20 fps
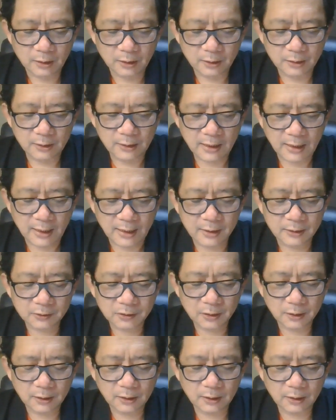in
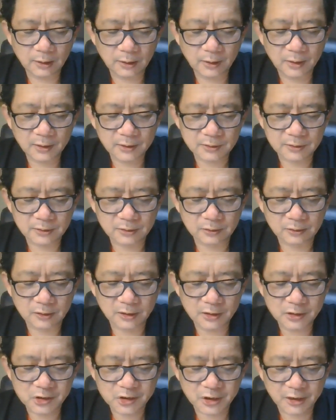hunting
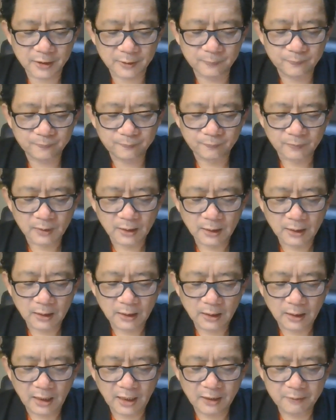expedition
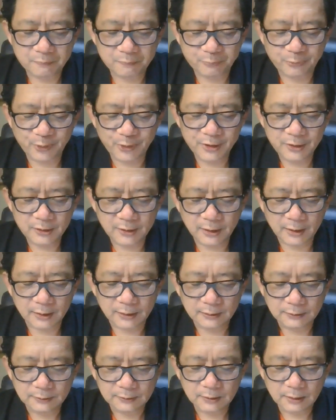and
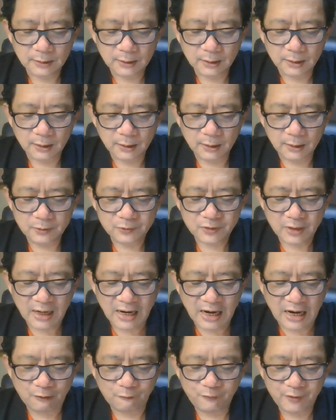bringing in the
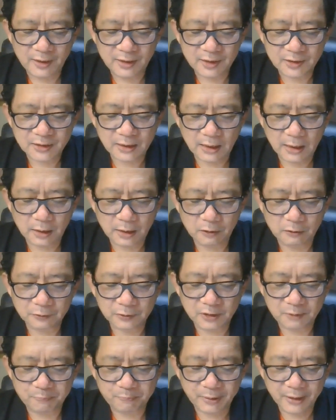harvest, all
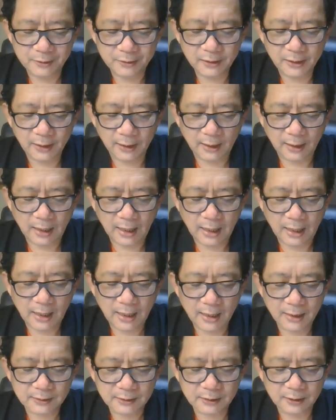depending
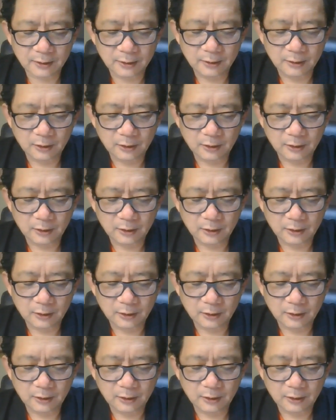on the